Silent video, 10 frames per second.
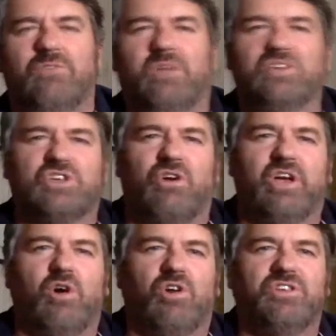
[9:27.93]
so much going
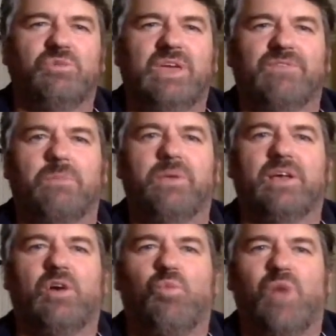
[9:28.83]
on. Do we have to pick yeah.
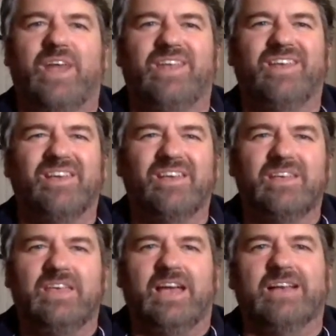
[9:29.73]
on one mm-hmm.
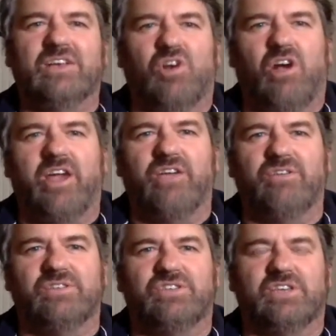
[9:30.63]
young guy
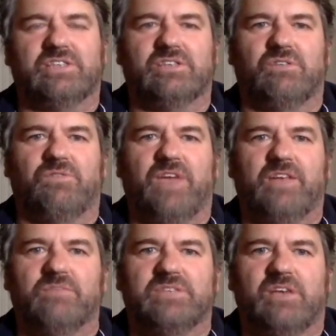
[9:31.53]
who's just sort of found
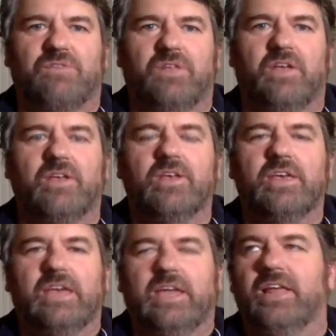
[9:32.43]
himself in a
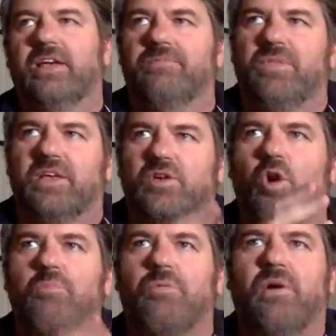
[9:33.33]
in a, a
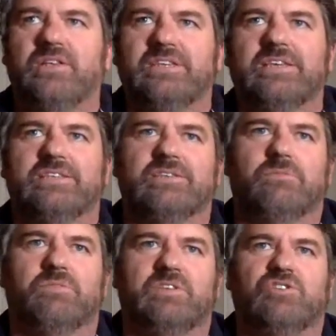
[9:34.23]
compromising
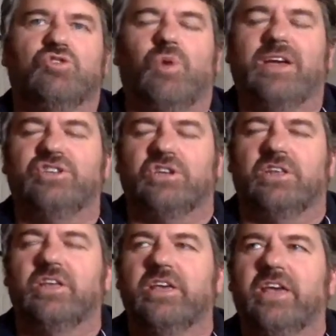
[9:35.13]

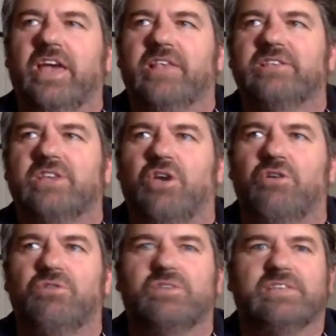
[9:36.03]
situation, and
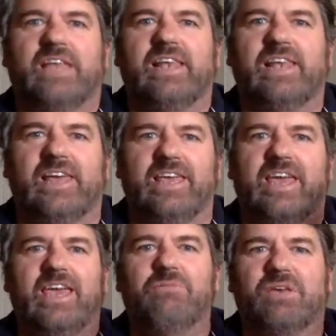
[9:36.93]
so suddenly
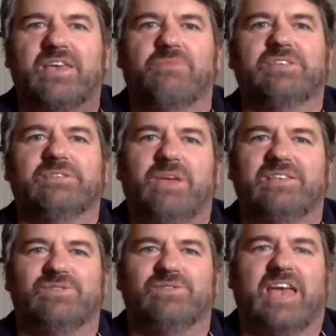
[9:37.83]
he becomes this
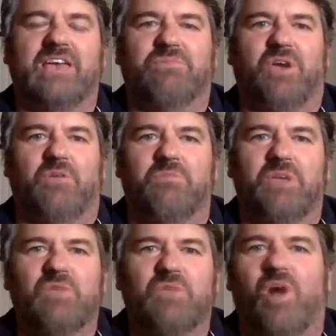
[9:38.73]
massive scapegoat.
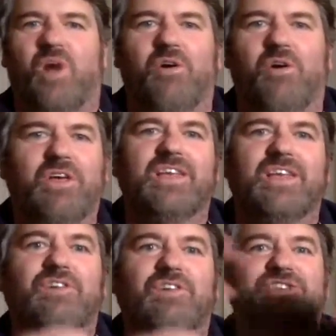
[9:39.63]
Meanwhile, the
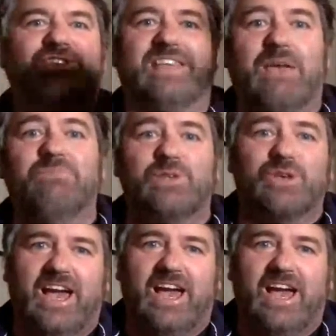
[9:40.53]
village is absolute